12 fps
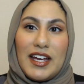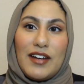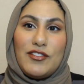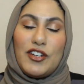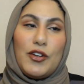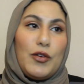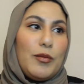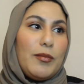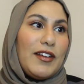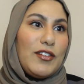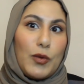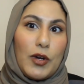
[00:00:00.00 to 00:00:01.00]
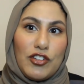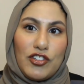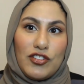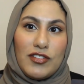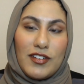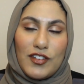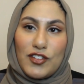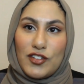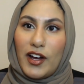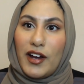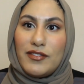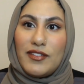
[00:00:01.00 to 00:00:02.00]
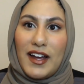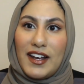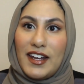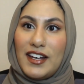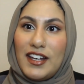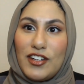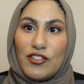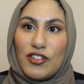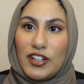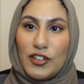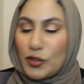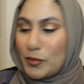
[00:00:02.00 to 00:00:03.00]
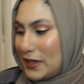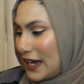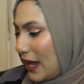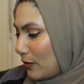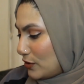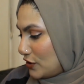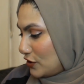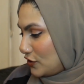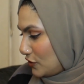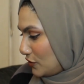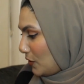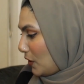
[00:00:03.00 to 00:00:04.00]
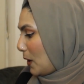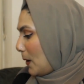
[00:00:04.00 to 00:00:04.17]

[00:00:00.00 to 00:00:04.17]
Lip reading: I've done all my swatch stuff and it literally took me an hour to do.